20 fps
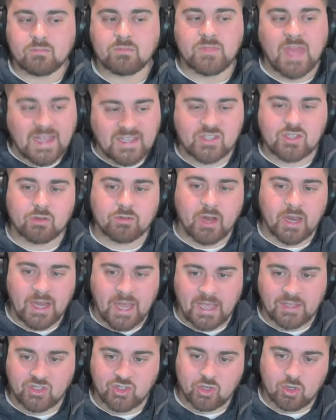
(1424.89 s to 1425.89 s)
That's the right
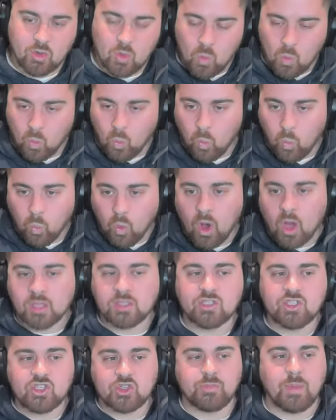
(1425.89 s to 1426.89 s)
answer
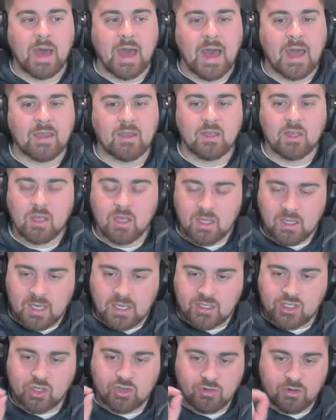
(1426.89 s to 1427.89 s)
one spot
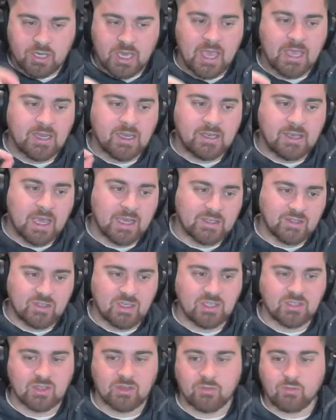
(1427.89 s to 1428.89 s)
gets created next
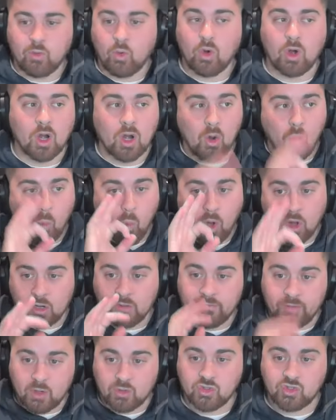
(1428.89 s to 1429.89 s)
season for one
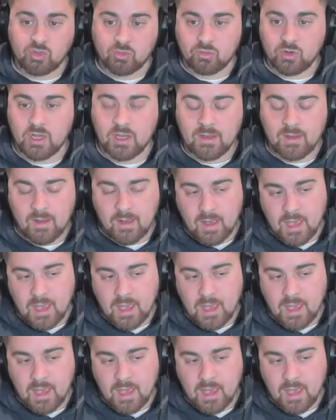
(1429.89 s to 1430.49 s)
of those three,